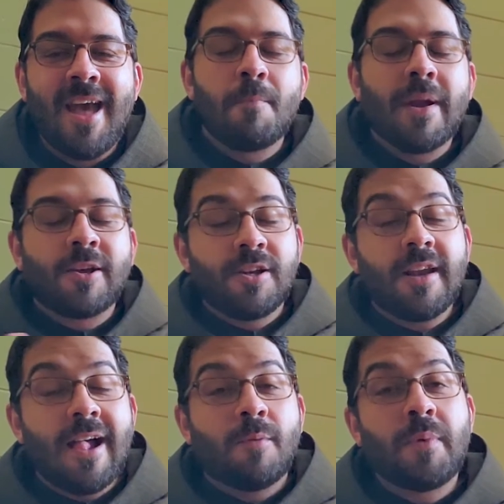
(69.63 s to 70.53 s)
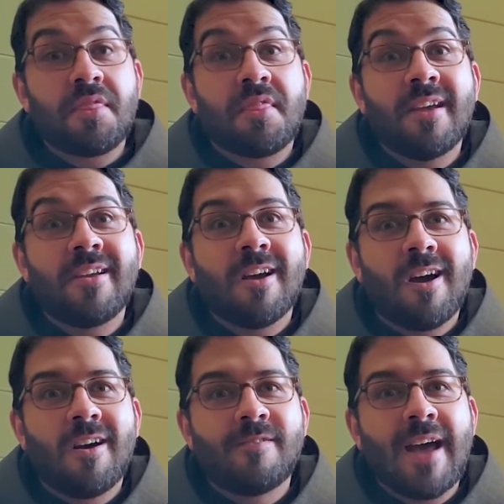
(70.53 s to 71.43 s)
But I couldn't help but think
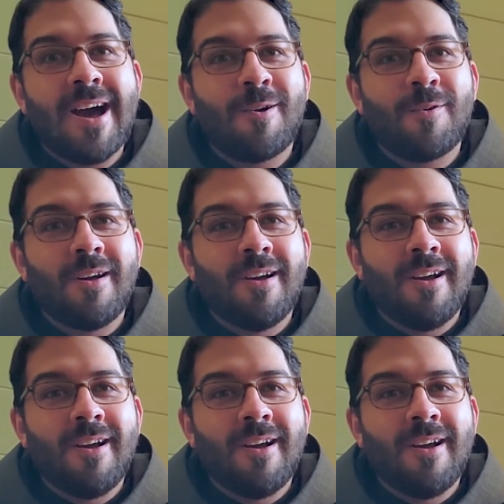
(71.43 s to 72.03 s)
of how